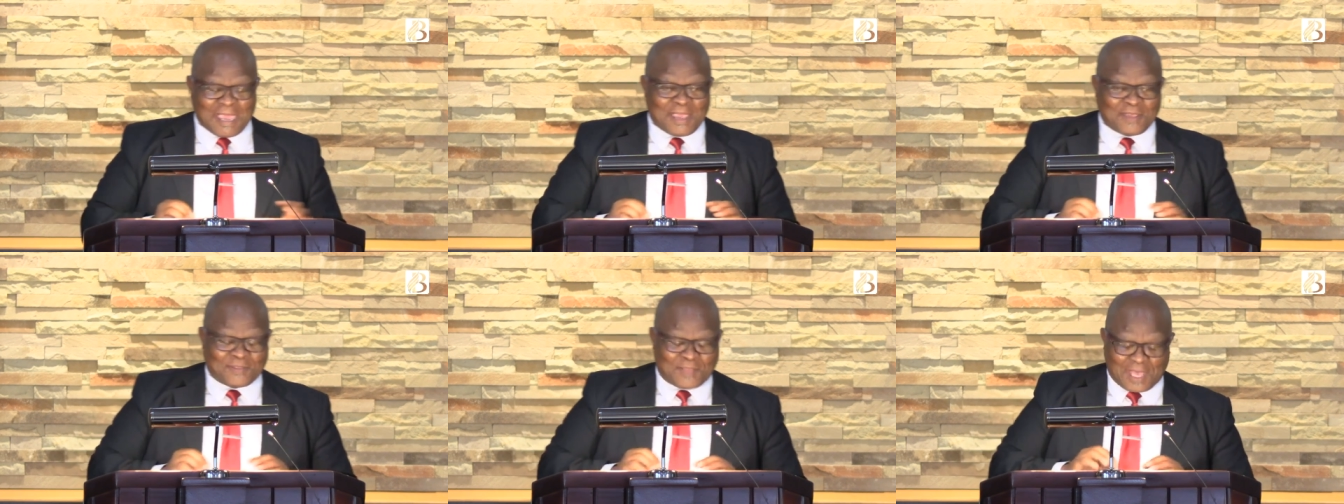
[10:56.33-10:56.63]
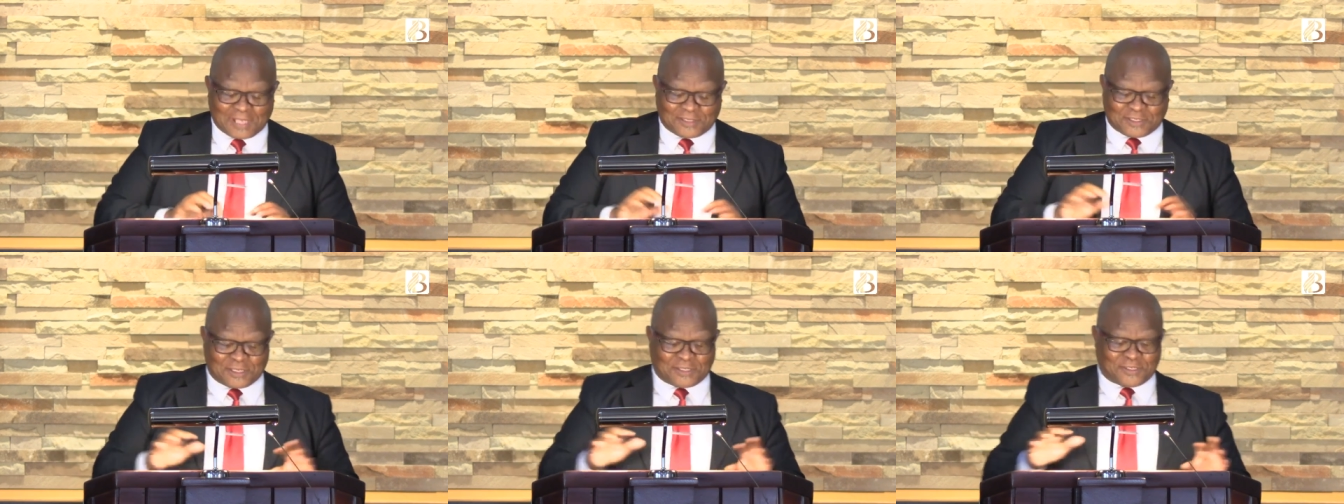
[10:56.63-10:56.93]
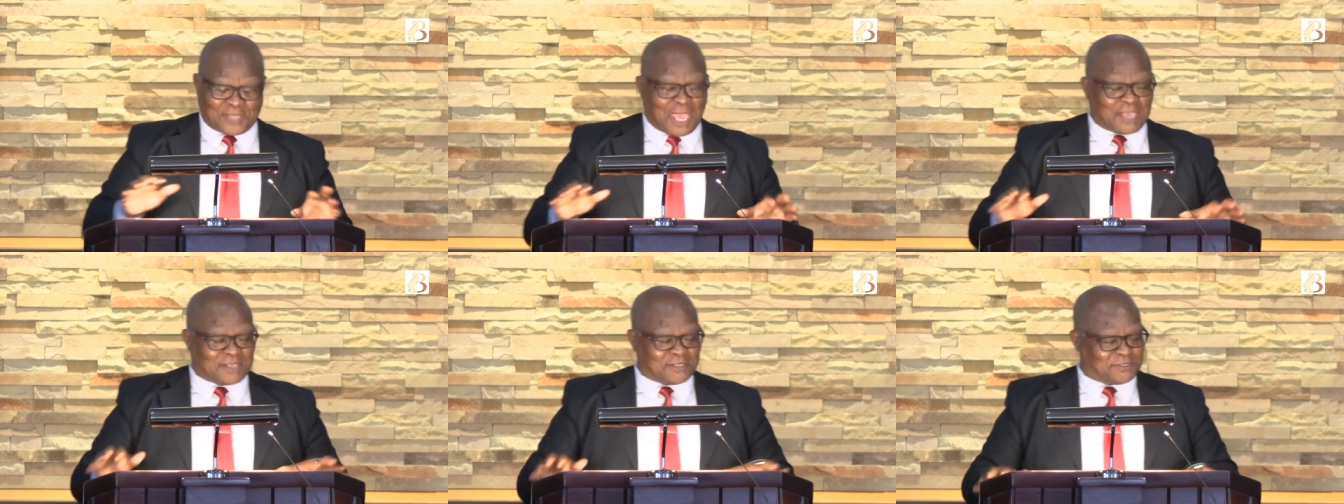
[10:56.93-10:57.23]
there's a
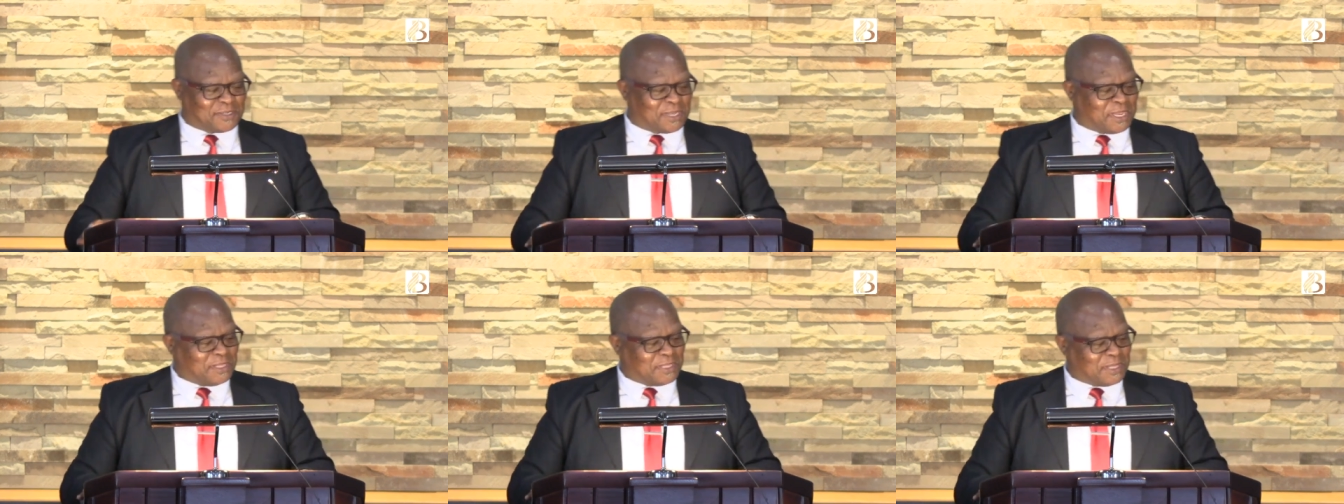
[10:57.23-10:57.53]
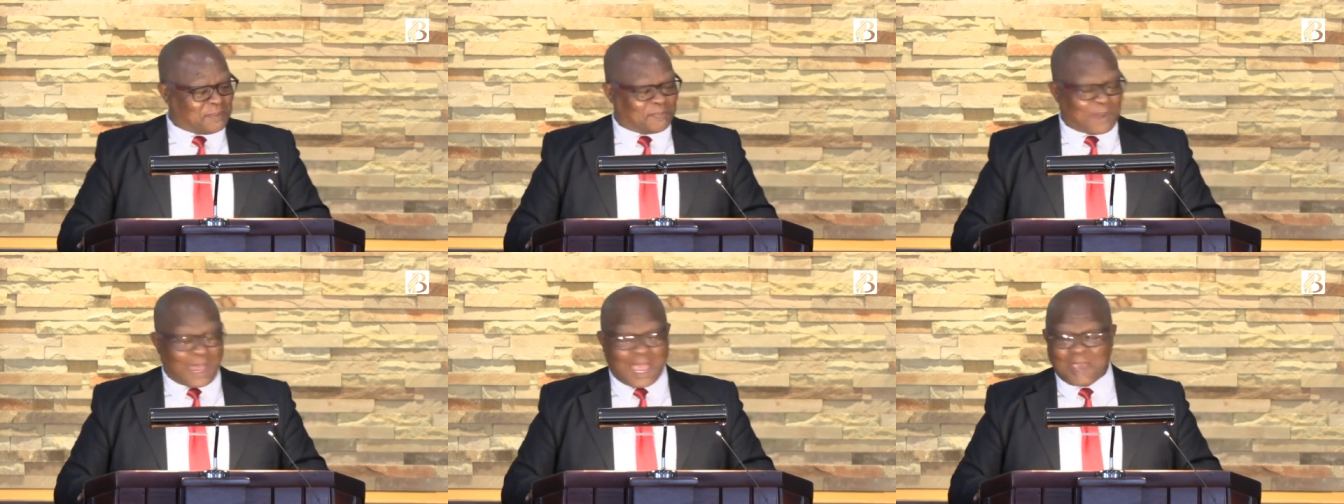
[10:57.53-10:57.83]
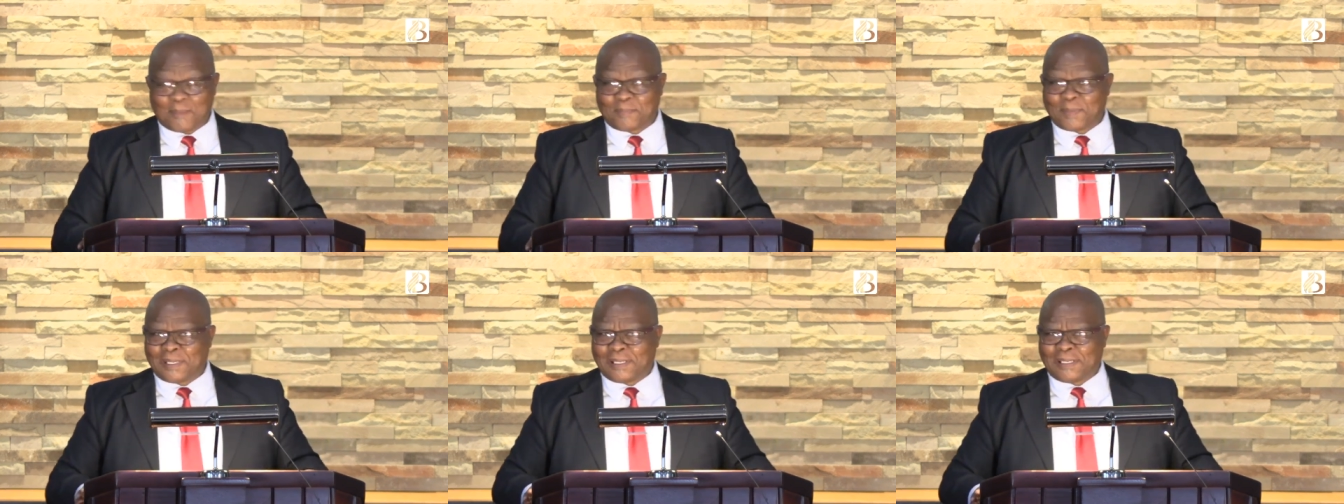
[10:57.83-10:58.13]
text in the
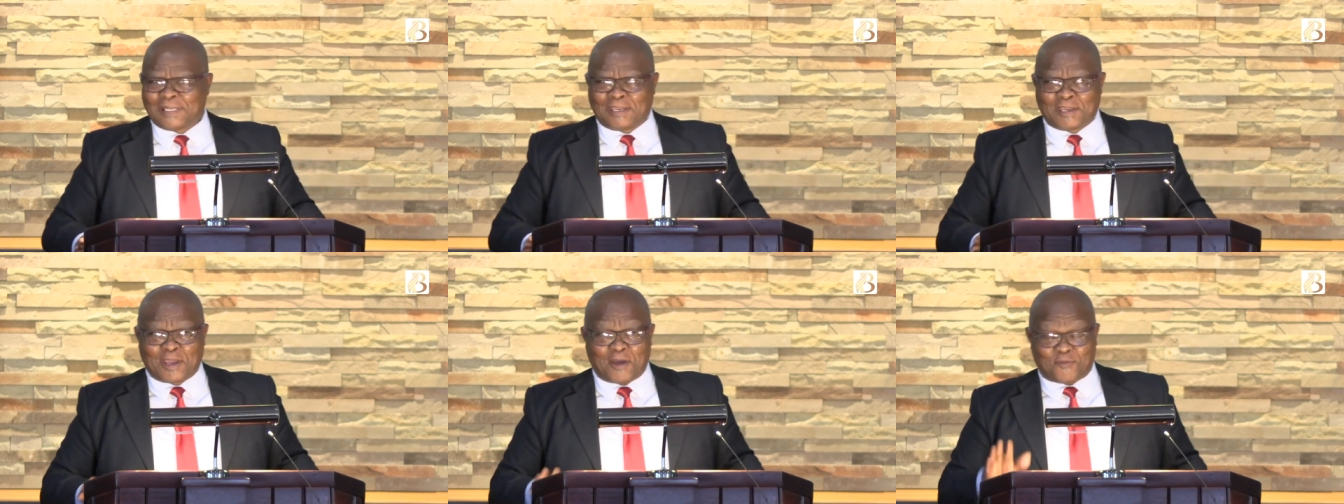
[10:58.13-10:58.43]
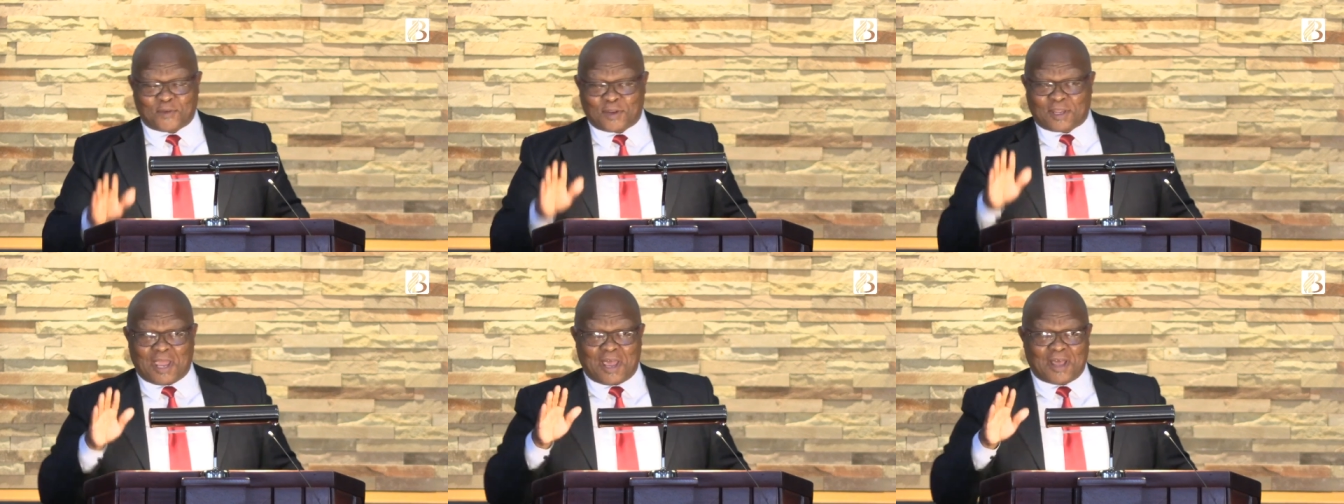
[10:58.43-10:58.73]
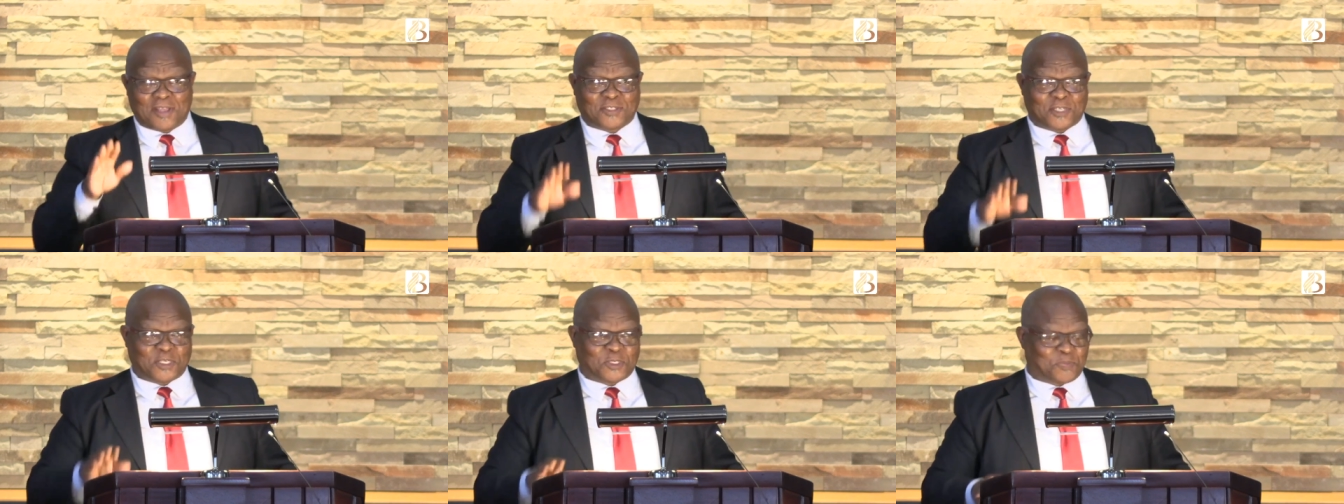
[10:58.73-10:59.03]
Bible in
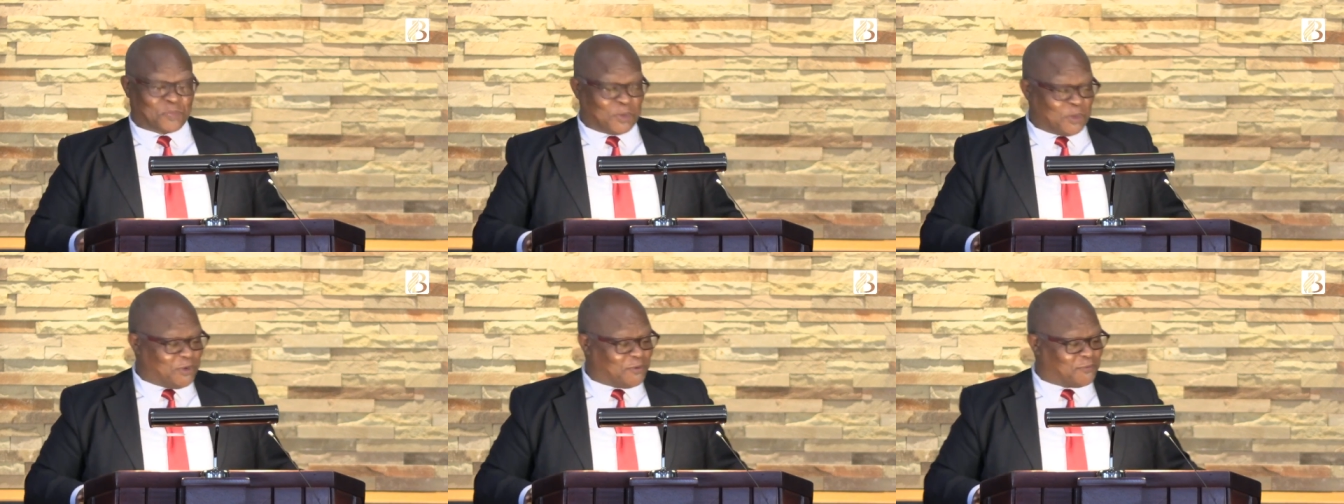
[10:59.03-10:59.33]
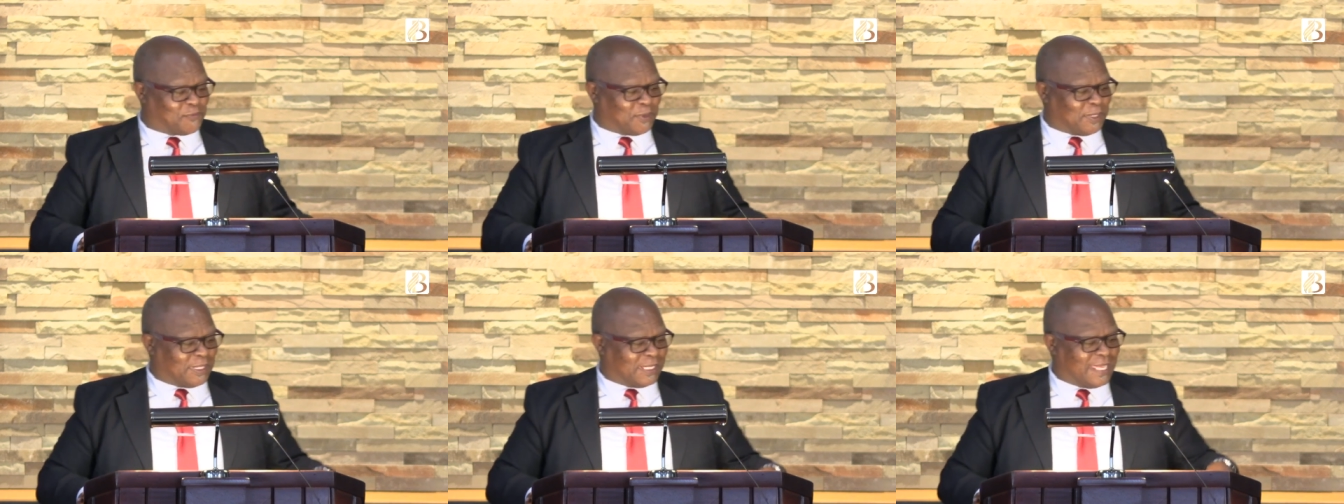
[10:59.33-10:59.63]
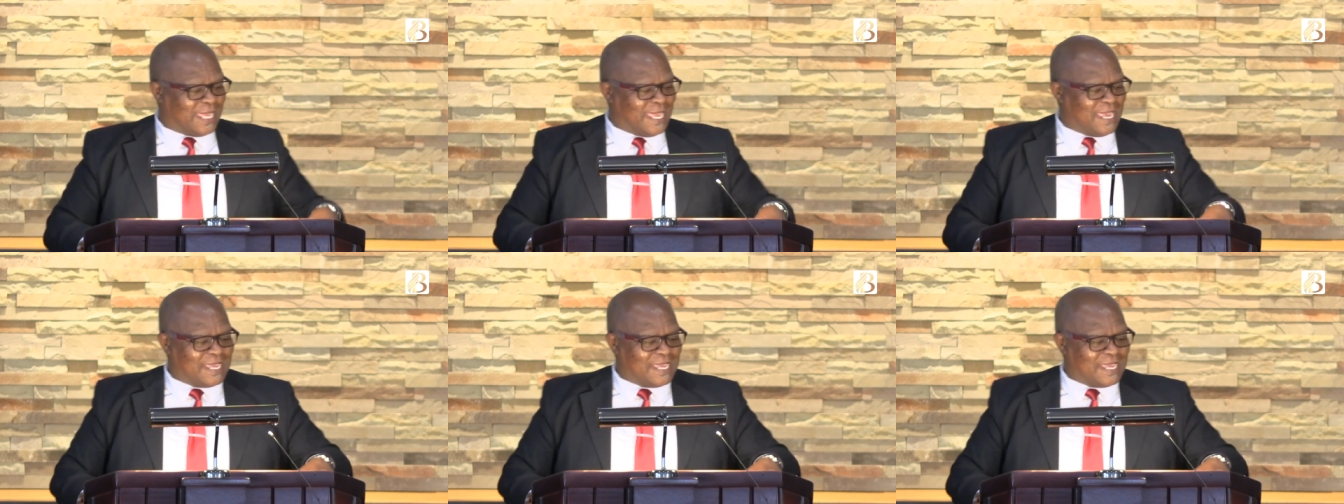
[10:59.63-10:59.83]
Afrikaans, it's beautiful,